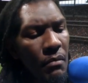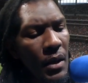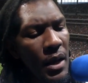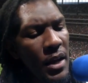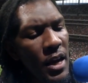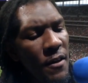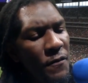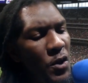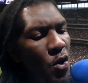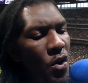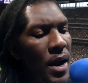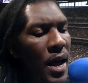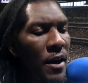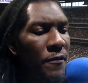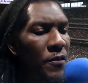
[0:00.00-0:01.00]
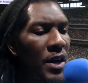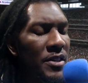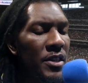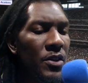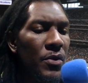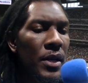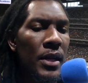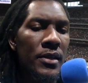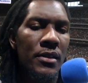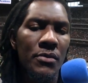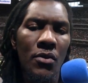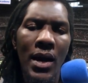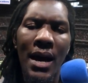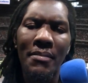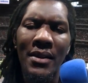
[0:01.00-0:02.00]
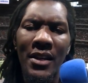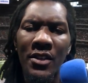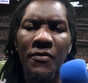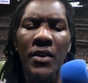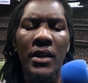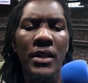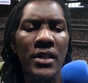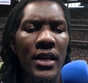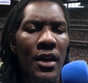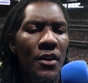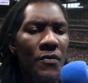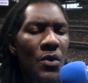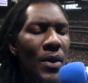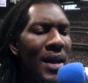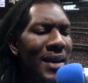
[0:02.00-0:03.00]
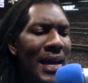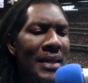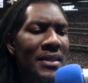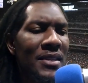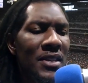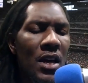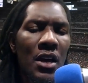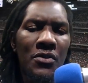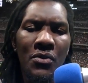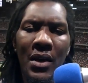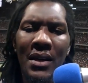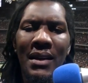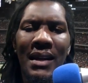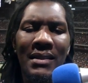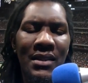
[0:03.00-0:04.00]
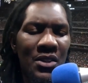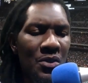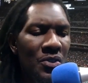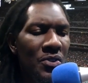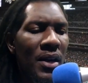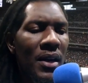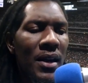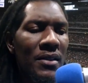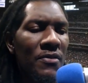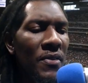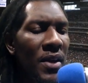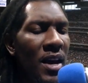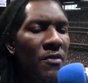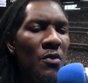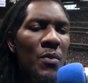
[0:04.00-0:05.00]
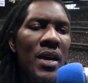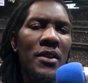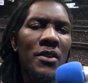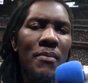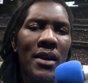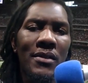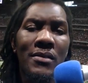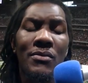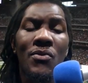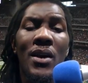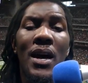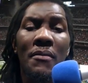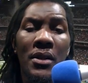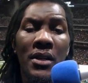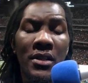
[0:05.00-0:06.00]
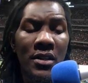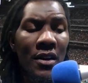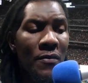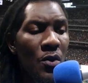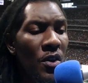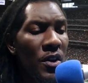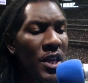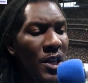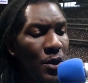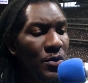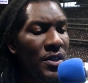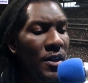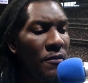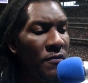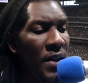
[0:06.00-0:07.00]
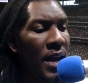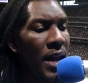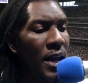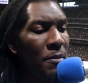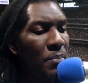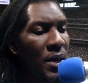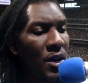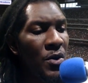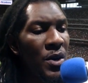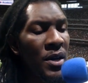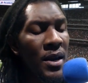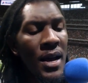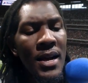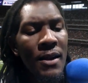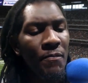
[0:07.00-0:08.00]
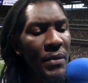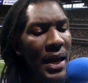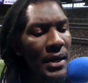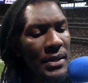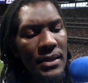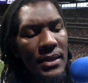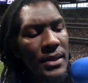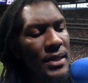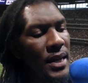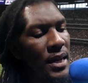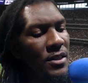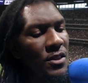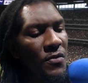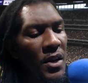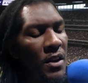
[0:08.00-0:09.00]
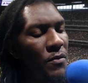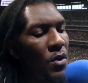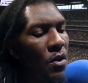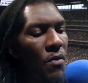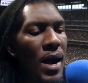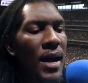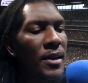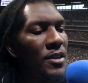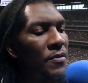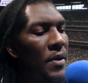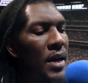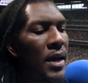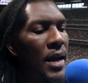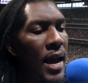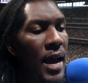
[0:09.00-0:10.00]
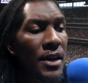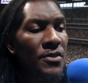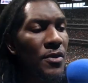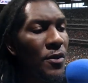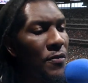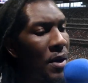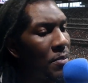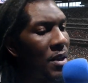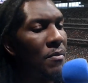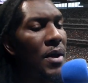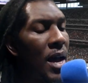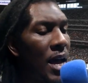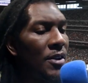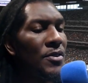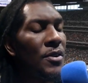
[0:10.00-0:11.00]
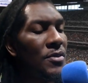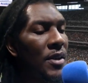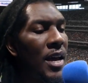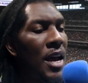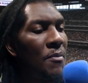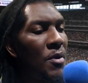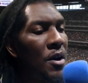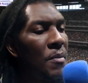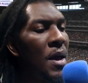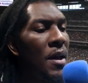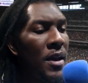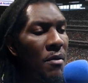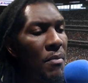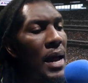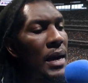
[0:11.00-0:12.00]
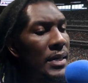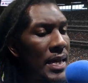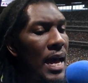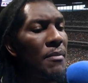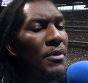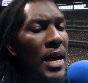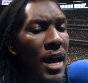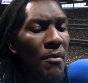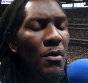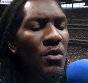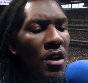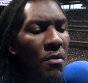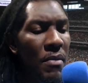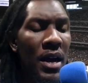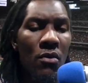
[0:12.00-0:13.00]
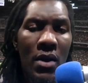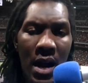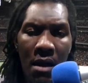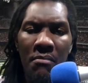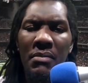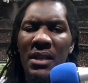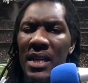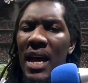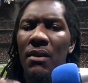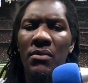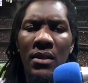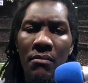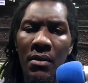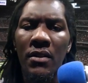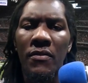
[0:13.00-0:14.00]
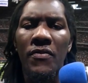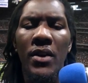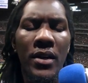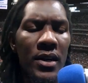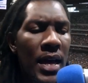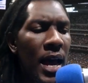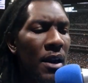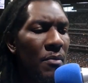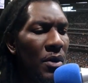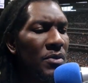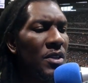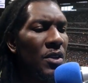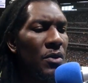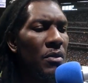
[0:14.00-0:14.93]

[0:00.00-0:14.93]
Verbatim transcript: If you are not a fresh ingredient, subscribe to this fucking channel. If you ain't got the sauce, you ain't got the juice, you ain't got the flavor, man, you better subscribe to this shit. If you're a Houston fan, period, not just a Texans fan, if you're a Rockets fan, an Astros fan, I'm getting my Astros game up, and by the time Dynamo come back around, I'm going to be tight with them motherfucking Dynamo too.